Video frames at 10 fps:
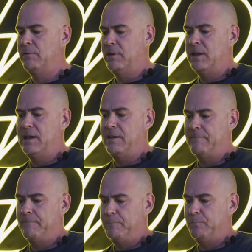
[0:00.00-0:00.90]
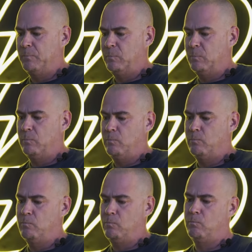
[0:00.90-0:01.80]

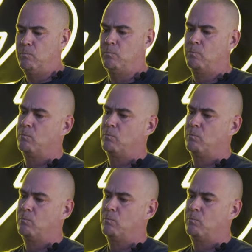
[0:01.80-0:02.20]
Nothing is said.